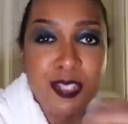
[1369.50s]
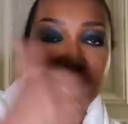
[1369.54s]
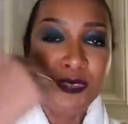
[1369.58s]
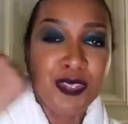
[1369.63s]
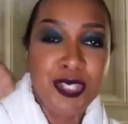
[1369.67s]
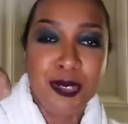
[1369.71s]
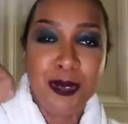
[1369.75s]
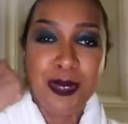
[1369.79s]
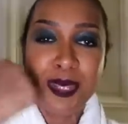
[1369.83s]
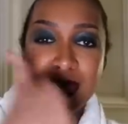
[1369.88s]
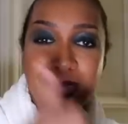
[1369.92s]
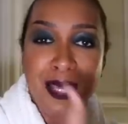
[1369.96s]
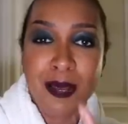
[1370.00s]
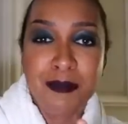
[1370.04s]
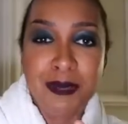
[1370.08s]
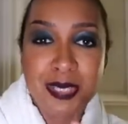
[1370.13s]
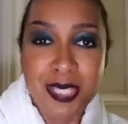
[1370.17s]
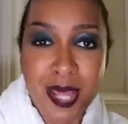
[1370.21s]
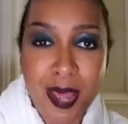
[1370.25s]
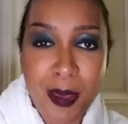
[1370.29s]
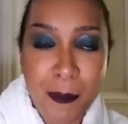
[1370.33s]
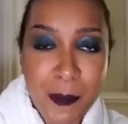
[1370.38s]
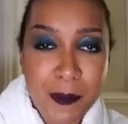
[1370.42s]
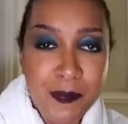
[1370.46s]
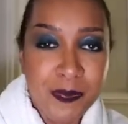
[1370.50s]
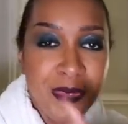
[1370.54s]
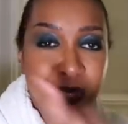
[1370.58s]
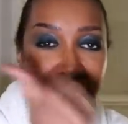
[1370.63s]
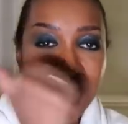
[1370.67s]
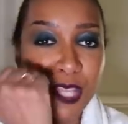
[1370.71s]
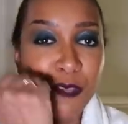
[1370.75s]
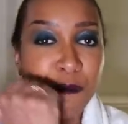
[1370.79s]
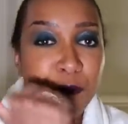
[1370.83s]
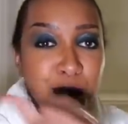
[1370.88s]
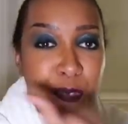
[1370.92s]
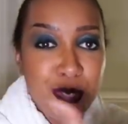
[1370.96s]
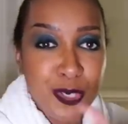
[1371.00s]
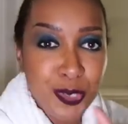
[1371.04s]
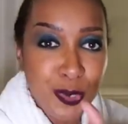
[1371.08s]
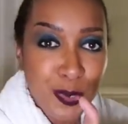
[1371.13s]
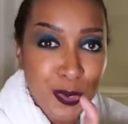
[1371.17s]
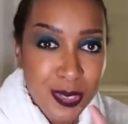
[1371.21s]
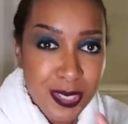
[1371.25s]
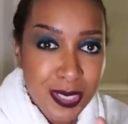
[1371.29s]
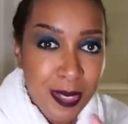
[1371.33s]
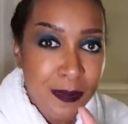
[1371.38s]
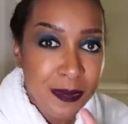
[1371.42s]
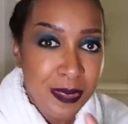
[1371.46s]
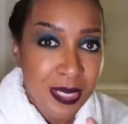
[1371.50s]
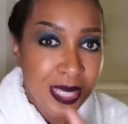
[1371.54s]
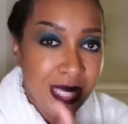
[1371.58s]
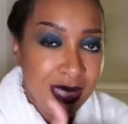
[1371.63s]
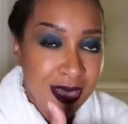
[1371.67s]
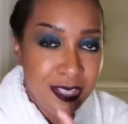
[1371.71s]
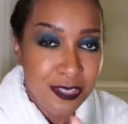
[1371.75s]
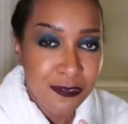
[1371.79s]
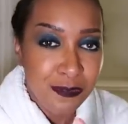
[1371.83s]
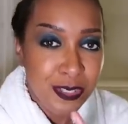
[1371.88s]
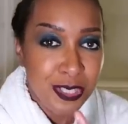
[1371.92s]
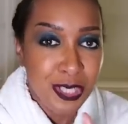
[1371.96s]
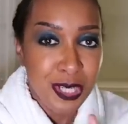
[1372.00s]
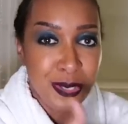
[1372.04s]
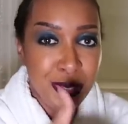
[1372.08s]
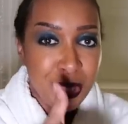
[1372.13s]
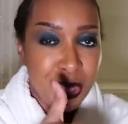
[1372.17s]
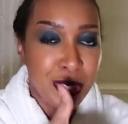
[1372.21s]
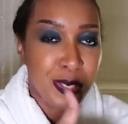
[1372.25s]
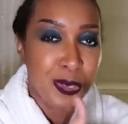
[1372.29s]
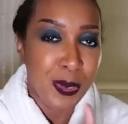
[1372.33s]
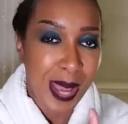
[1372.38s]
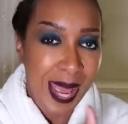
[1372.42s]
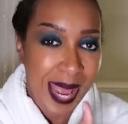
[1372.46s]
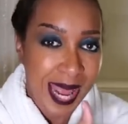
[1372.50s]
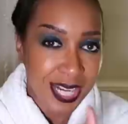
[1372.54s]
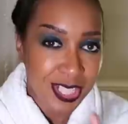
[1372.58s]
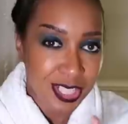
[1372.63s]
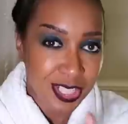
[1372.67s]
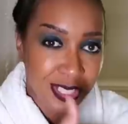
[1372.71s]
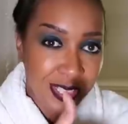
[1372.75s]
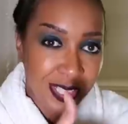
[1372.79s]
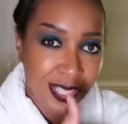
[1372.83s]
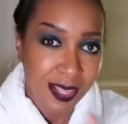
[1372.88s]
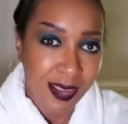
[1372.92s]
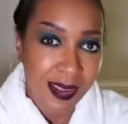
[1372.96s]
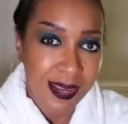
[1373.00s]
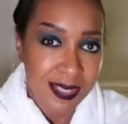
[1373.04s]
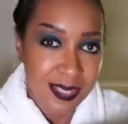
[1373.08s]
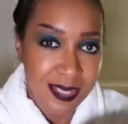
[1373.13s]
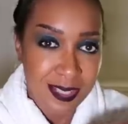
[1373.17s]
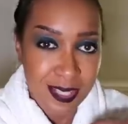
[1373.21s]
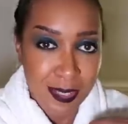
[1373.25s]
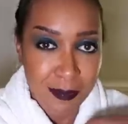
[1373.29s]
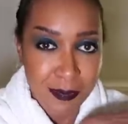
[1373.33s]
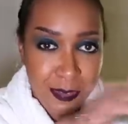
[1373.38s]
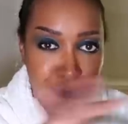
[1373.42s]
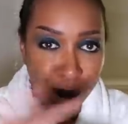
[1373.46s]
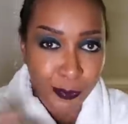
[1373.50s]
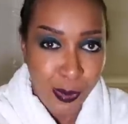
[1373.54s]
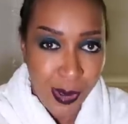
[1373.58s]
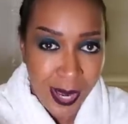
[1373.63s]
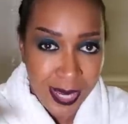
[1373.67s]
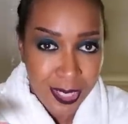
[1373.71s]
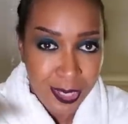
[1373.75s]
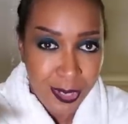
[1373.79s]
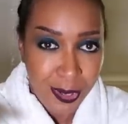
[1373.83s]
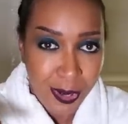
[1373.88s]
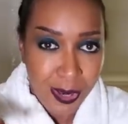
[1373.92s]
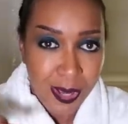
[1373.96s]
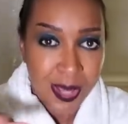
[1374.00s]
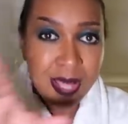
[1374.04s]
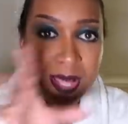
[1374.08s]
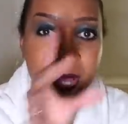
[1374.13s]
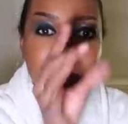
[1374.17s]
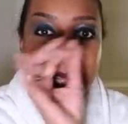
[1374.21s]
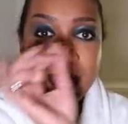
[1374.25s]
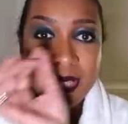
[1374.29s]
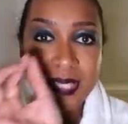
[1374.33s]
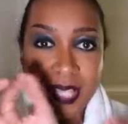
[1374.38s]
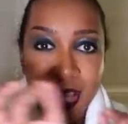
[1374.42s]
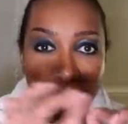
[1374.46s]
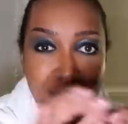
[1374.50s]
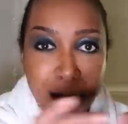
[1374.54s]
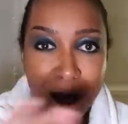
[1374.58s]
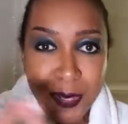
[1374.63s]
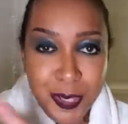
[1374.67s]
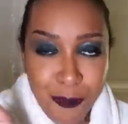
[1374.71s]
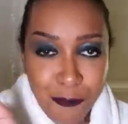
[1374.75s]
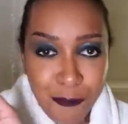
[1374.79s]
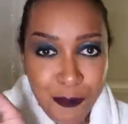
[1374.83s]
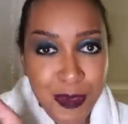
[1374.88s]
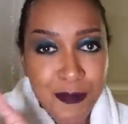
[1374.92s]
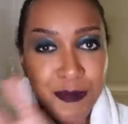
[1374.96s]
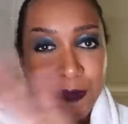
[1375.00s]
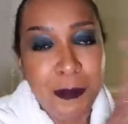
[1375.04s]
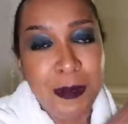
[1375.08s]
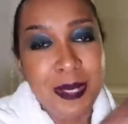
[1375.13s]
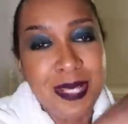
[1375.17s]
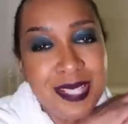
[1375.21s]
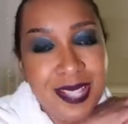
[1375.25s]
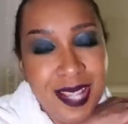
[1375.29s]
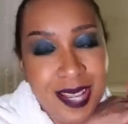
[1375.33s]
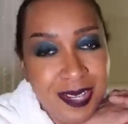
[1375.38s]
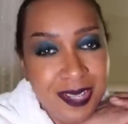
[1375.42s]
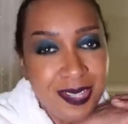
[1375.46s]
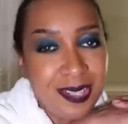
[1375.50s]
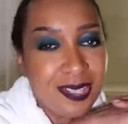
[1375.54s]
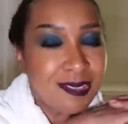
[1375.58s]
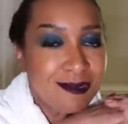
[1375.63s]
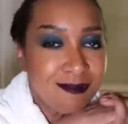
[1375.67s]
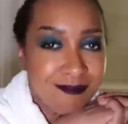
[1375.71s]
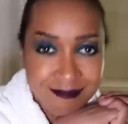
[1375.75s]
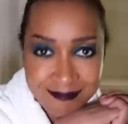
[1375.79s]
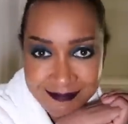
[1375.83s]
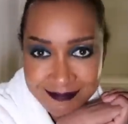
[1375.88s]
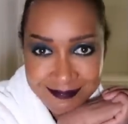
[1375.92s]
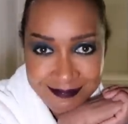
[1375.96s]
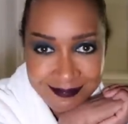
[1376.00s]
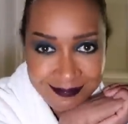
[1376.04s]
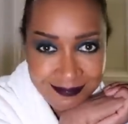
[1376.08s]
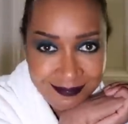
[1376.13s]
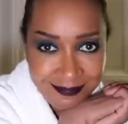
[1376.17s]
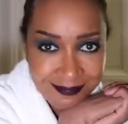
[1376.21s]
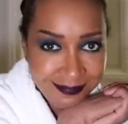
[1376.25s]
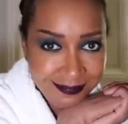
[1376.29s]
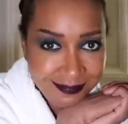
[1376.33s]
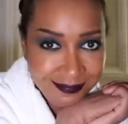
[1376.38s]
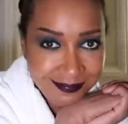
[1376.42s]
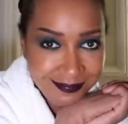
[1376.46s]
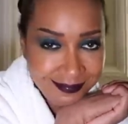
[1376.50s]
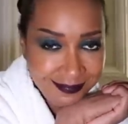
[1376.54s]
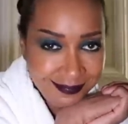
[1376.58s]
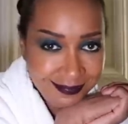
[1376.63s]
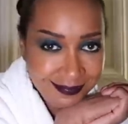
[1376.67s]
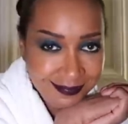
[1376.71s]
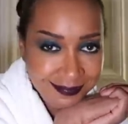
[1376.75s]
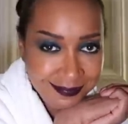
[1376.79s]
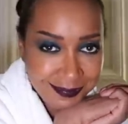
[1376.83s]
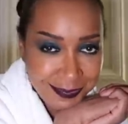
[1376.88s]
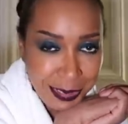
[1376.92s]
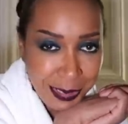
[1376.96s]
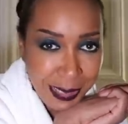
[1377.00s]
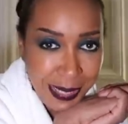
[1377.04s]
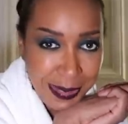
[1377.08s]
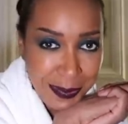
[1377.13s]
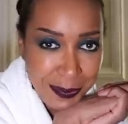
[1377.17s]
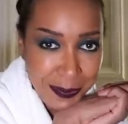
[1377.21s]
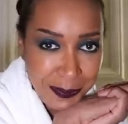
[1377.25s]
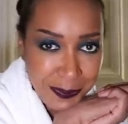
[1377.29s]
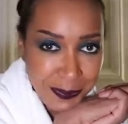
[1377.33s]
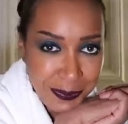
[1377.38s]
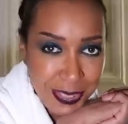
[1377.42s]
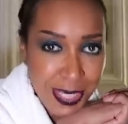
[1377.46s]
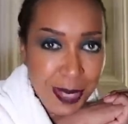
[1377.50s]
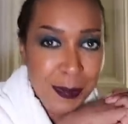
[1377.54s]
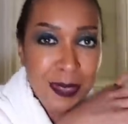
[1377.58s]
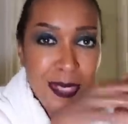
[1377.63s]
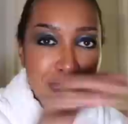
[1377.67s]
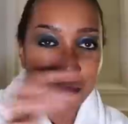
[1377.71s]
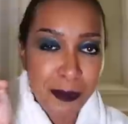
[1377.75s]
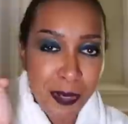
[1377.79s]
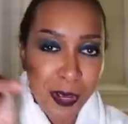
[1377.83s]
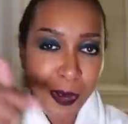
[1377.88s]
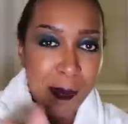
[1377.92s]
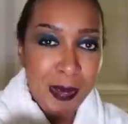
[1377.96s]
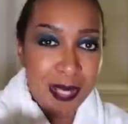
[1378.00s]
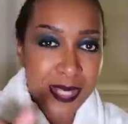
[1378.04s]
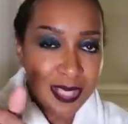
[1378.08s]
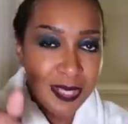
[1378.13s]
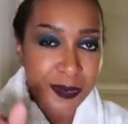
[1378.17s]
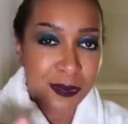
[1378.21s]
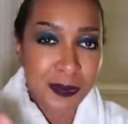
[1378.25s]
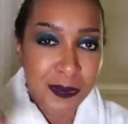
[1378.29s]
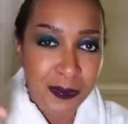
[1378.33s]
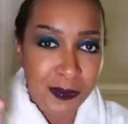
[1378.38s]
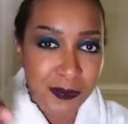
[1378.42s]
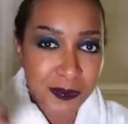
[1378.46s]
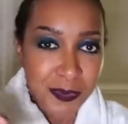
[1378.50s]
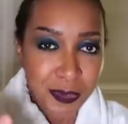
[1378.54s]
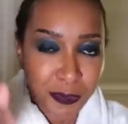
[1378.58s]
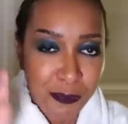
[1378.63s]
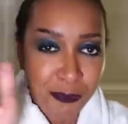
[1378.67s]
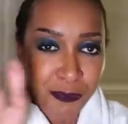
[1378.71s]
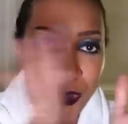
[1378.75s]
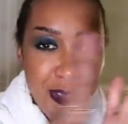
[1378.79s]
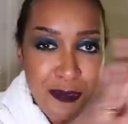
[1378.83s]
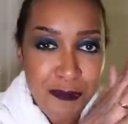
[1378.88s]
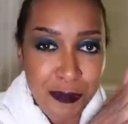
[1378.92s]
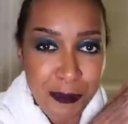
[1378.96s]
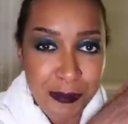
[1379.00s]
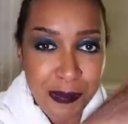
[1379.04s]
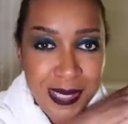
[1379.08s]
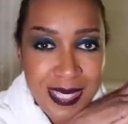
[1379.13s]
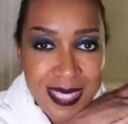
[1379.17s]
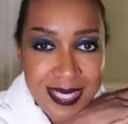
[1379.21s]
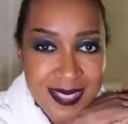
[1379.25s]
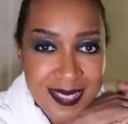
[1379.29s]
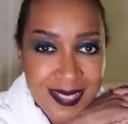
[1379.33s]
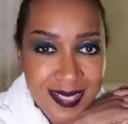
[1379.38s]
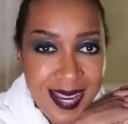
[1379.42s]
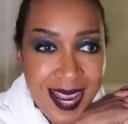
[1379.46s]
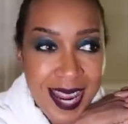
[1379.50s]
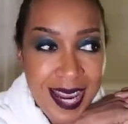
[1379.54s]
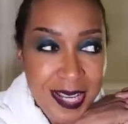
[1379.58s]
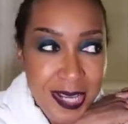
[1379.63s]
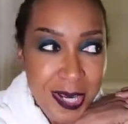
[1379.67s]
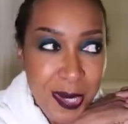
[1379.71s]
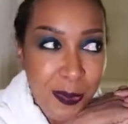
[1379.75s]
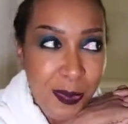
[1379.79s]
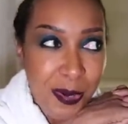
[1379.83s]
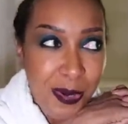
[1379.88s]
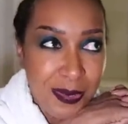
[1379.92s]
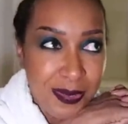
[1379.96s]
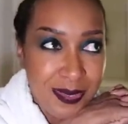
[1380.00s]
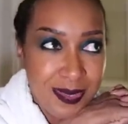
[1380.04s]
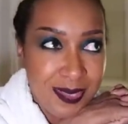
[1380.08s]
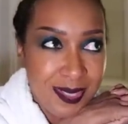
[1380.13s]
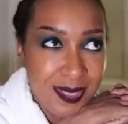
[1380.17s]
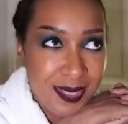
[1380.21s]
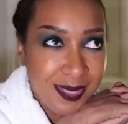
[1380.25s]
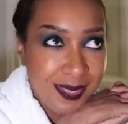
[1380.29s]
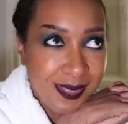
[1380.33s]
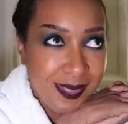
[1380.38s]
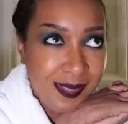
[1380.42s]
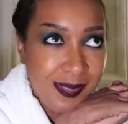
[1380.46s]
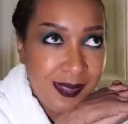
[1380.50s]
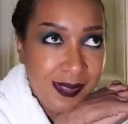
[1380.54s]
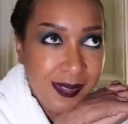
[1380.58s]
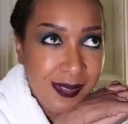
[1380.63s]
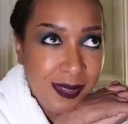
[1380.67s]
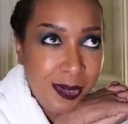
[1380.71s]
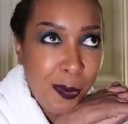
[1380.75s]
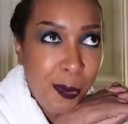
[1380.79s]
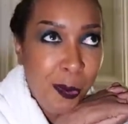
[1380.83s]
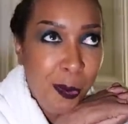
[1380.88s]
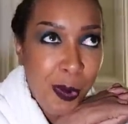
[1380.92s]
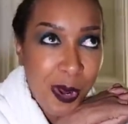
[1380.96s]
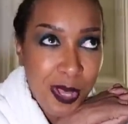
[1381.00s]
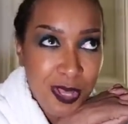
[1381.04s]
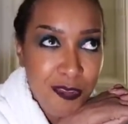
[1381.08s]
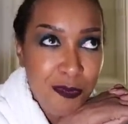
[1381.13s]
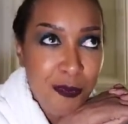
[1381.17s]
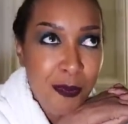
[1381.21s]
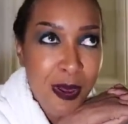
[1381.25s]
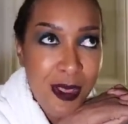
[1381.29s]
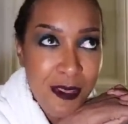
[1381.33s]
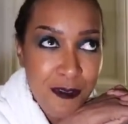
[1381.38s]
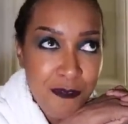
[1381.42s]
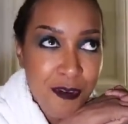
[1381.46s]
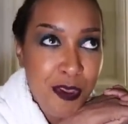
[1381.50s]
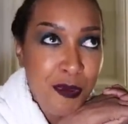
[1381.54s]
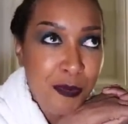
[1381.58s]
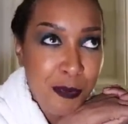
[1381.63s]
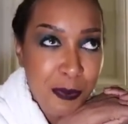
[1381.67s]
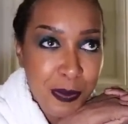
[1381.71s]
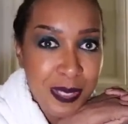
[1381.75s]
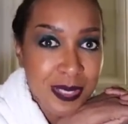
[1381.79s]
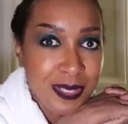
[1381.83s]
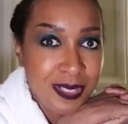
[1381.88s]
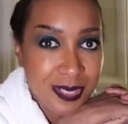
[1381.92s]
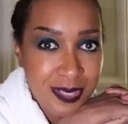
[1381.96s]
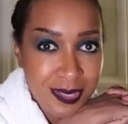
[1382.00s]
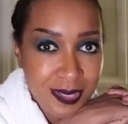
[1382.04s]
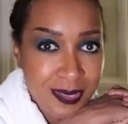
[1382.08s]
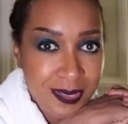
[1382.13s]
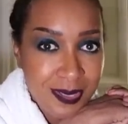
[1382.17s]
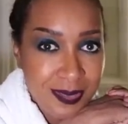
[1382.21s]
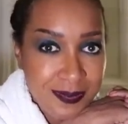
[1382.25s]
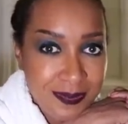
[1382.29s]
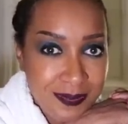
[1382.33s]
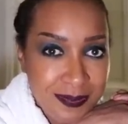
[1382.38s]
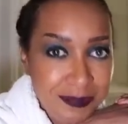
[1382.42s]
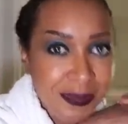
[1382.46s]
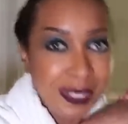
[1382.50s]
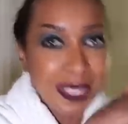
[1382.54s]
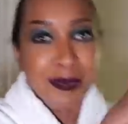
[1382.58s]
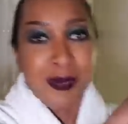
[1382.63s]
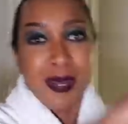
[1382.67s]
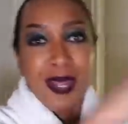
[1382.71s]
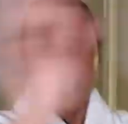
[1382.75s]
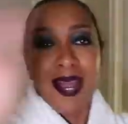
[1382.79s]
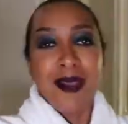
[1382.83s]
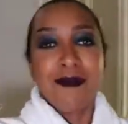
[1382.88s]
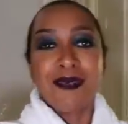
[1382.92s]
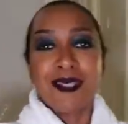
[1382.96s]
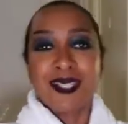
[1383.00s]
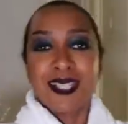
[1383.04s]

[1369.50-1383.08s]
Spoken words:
this video a thumbs up if you saw something in this video that you actually liked in terms of what I got. Tell me your favorite piece that I got. All right? Tell me in the comments your favorite piece. I know what one of my favorite pieces are. But anyway, I'm